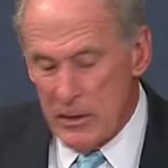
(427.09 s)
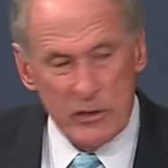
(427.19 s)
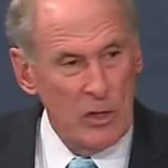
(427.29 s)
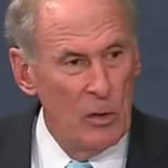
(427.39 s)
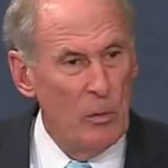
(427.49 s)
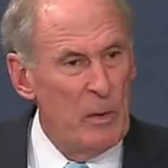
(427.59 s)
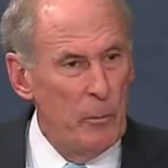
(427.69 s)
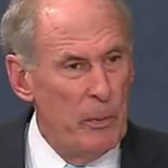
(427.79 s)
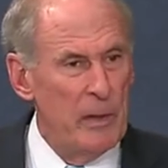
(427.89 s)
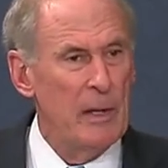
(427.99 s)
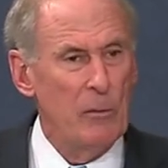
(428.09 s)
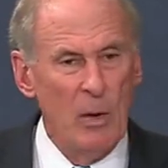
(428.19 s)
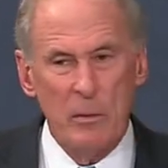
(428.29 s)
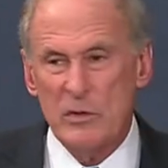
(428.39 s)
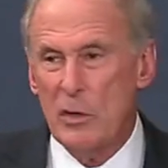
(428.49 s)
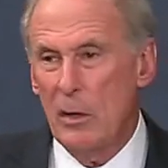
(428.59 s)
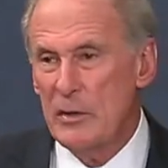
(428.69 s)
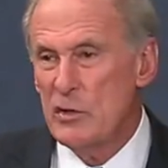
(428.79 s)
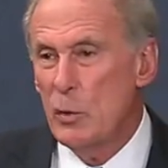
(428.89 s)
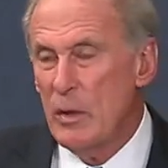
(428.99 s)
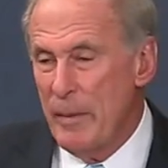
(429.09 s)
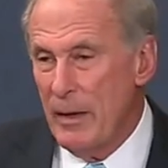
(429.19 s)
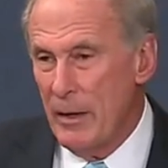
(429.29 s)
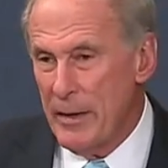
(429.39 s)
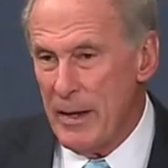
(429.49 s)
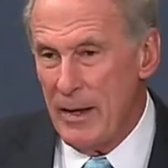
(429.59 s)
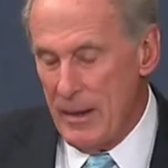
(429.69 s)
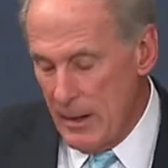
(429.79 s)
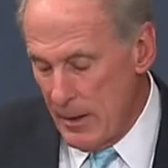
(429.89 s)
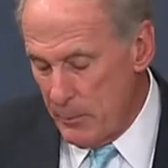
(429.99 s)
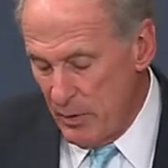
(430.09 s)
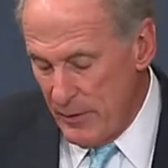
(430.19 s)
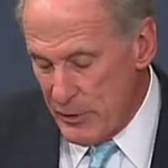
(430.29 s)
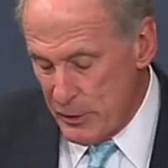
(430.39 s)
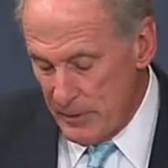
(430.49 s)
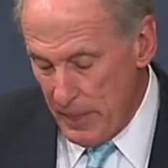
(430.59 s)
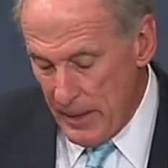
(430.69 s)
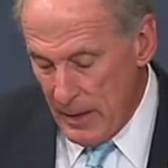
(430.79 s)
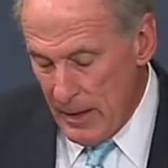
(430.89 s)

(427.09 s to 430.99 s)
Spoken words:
So we put in what was called a suitability provision